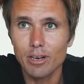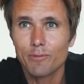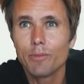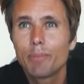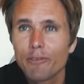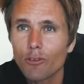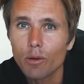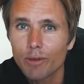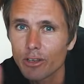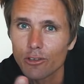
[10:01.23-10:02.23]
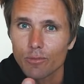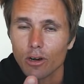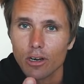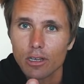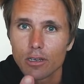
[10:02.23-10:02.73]
But before we do some
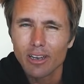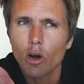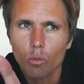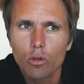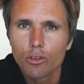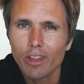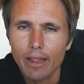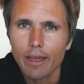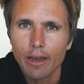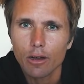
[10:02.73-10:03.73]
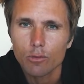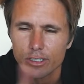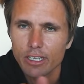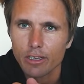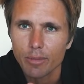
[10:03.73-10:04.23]
work, no, we'll do that later. We'll
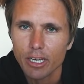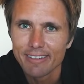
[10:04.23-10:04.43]
see you in a bit.